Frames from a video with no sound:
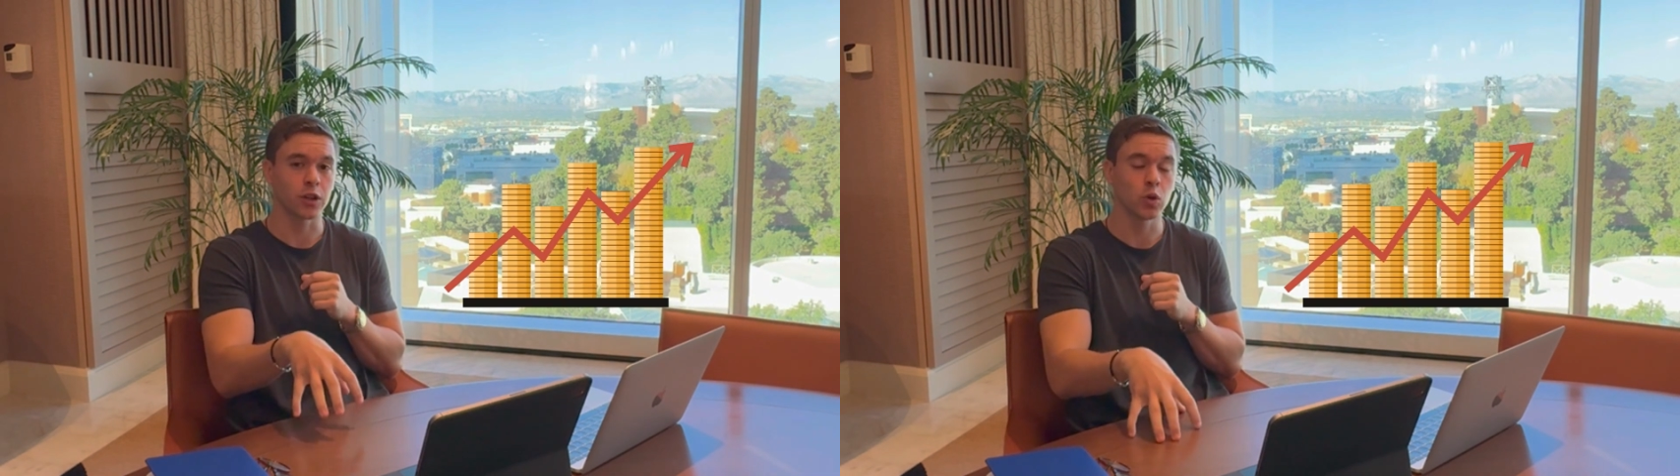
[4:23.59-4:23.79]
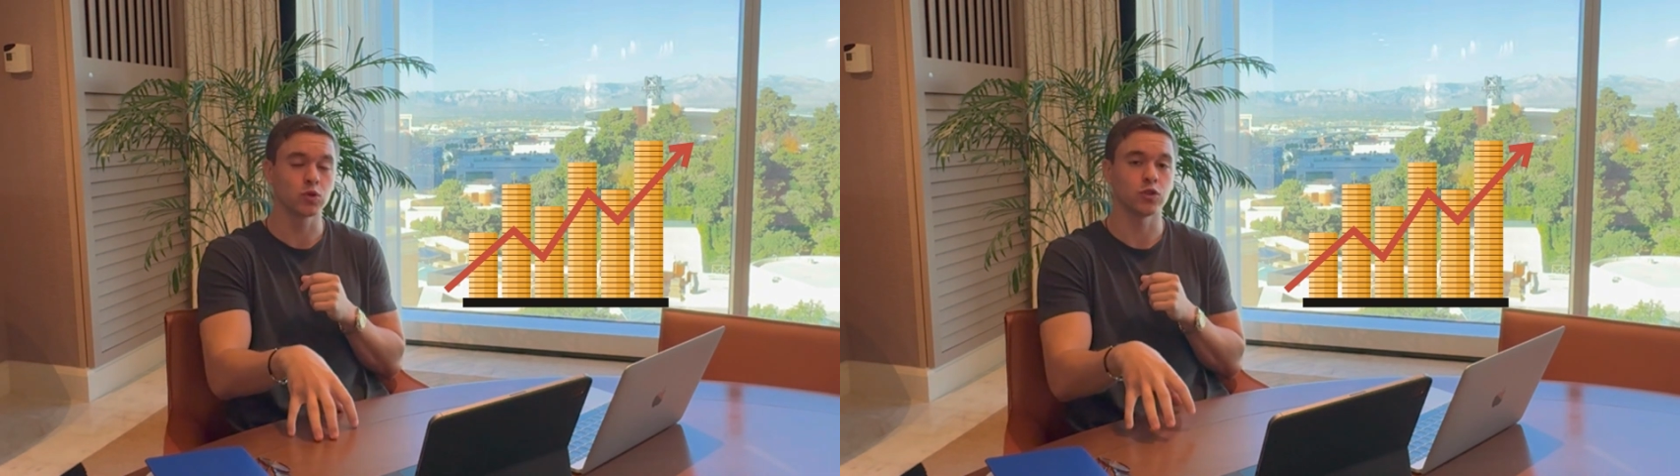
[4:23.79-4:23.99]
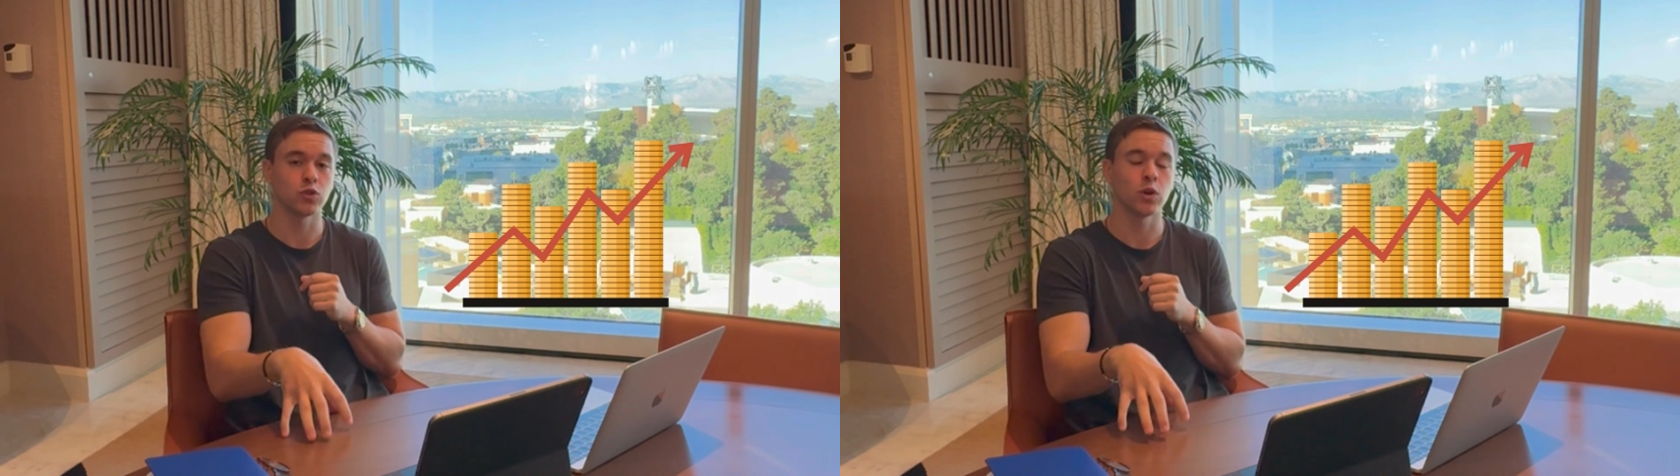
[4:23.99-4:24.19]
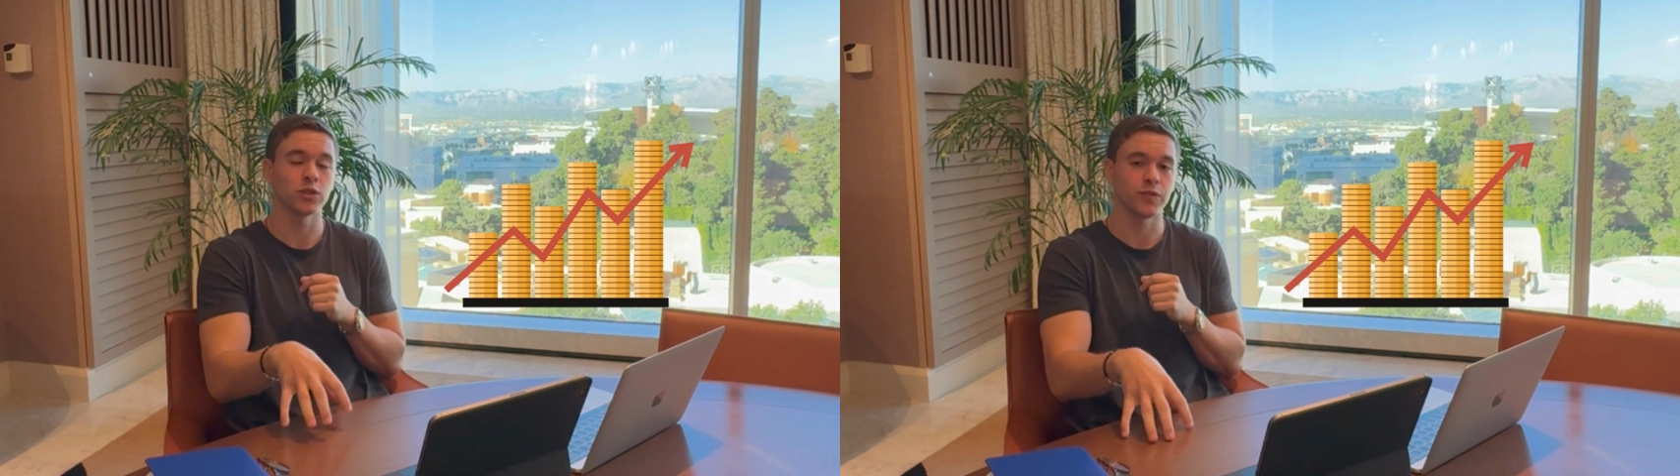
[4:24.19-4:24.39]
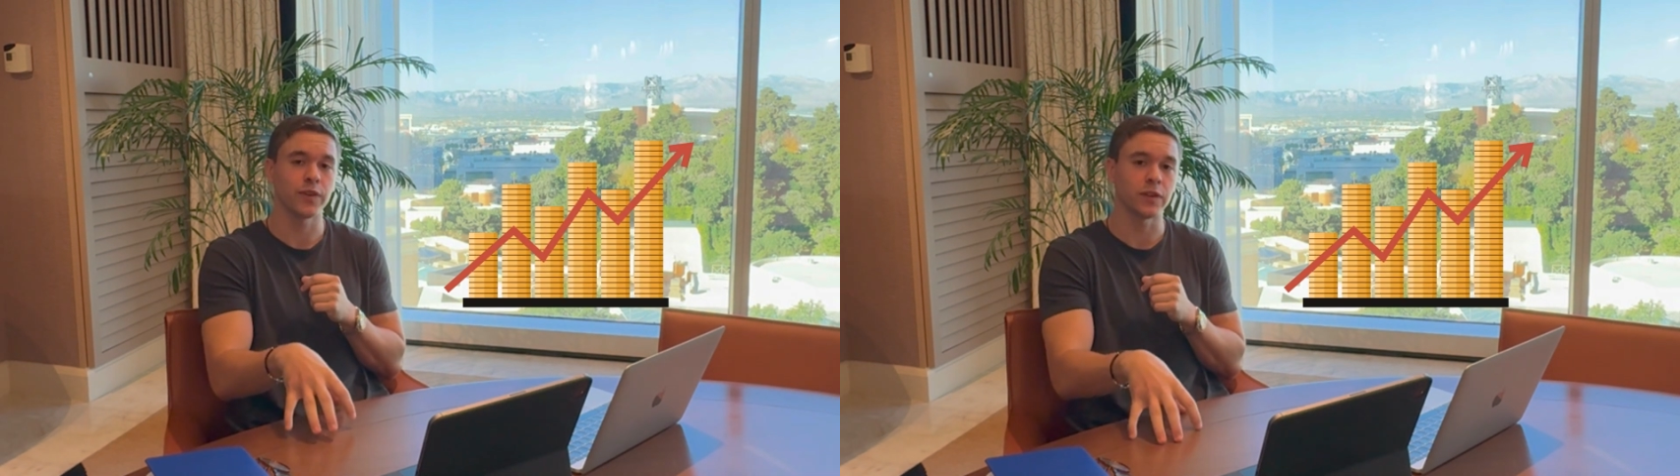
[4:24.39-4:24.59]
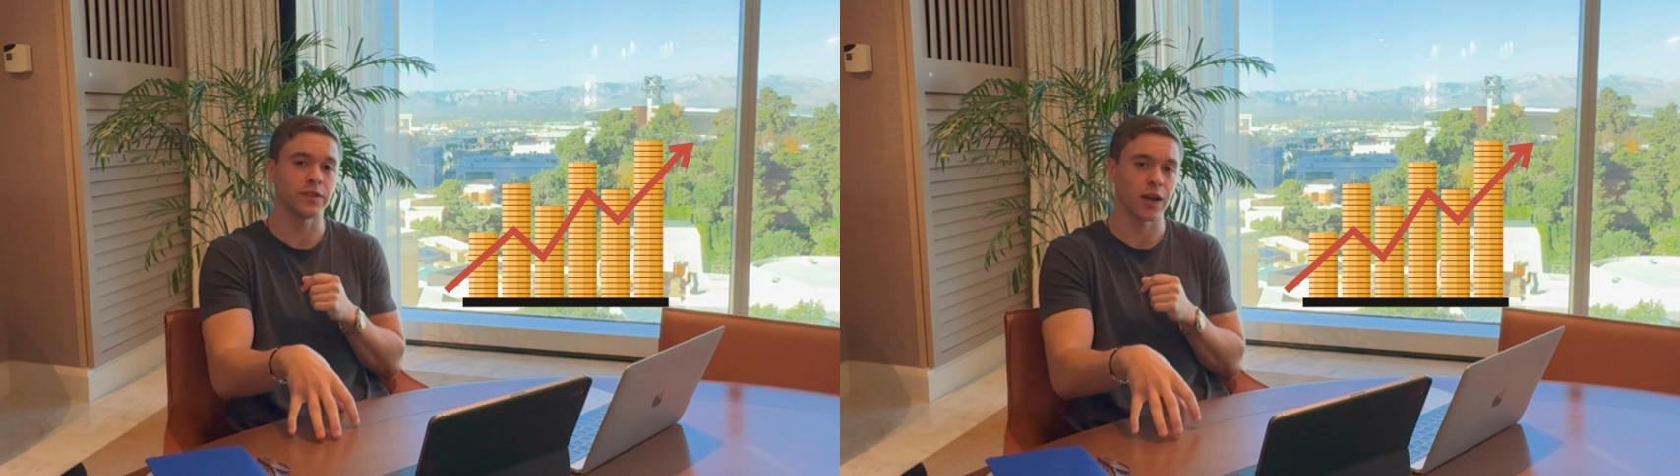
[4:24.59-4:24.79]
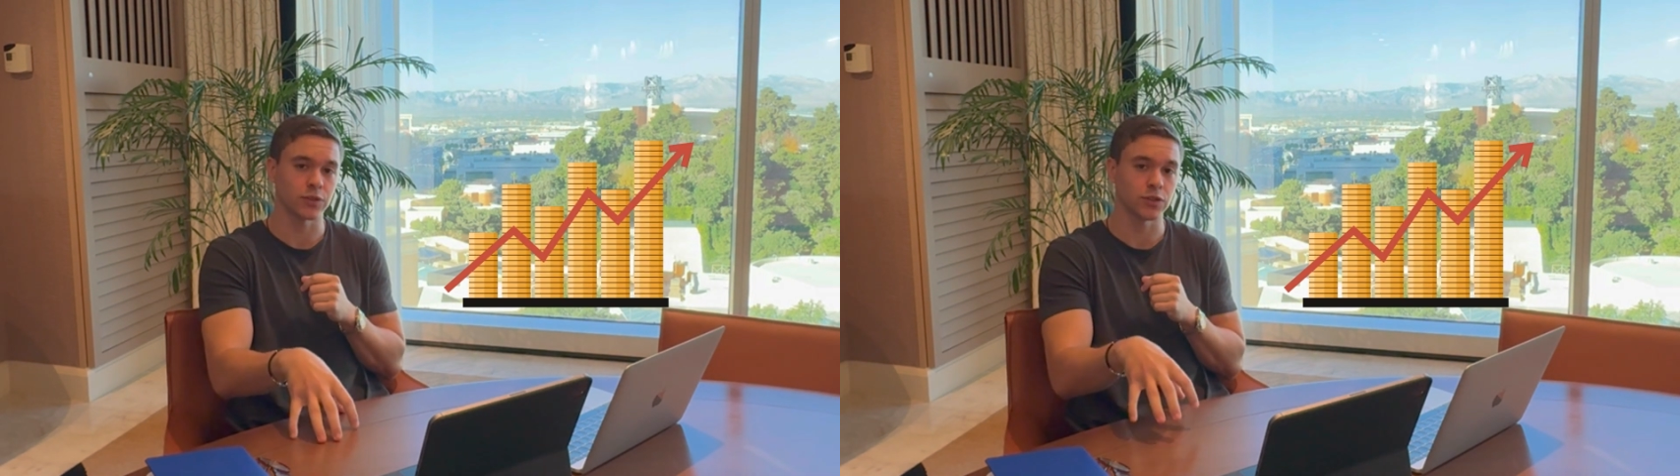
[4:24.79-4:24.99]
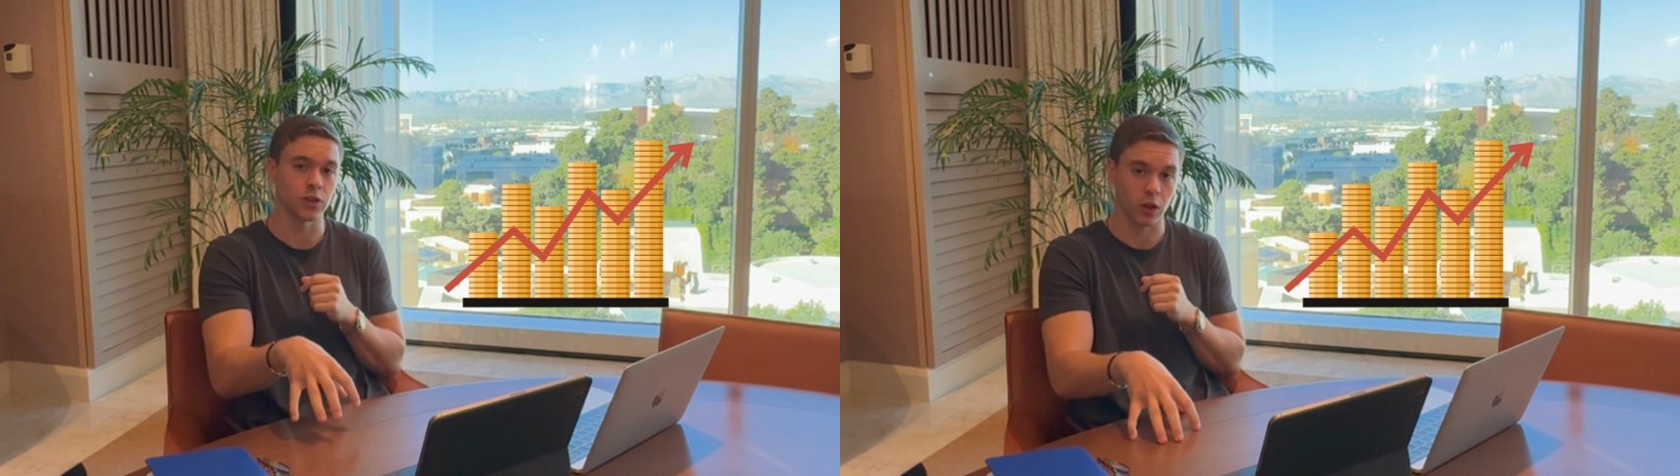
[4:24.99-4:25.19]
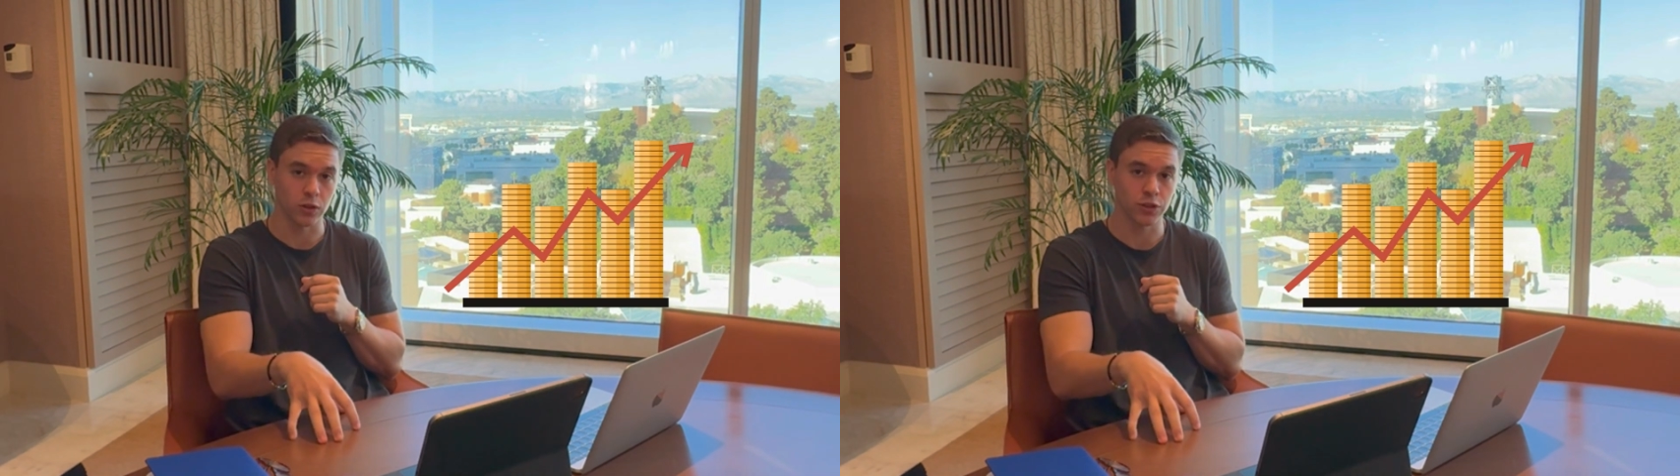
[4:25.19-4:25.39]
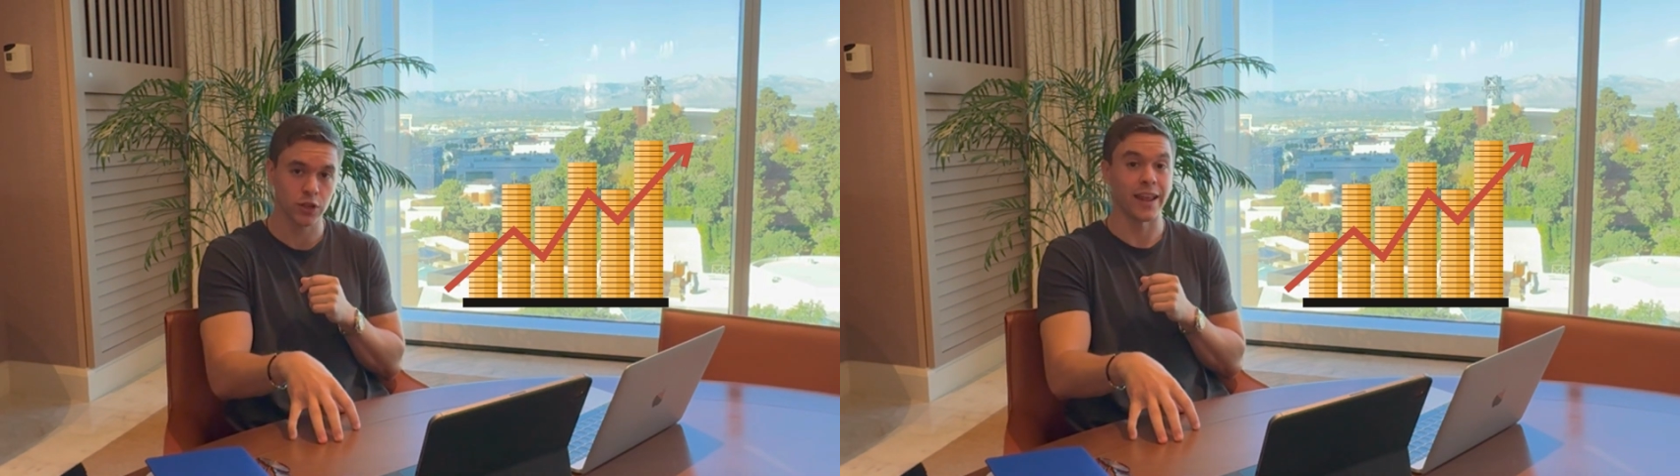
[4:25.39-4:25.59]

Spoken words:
close to $250,000,